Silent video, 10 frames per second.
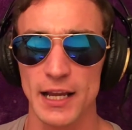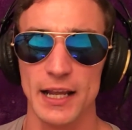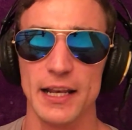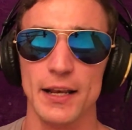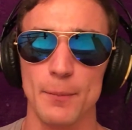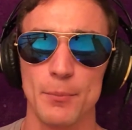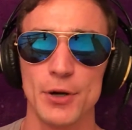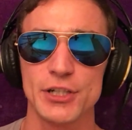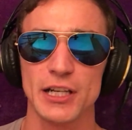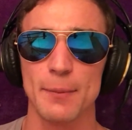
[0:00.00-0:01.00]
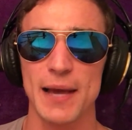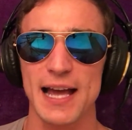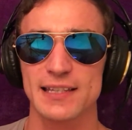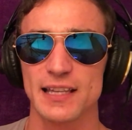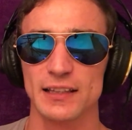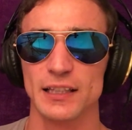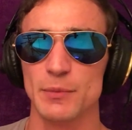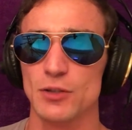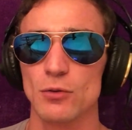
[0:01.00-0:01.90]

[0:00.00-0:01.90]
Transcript: and pushing it past that limit.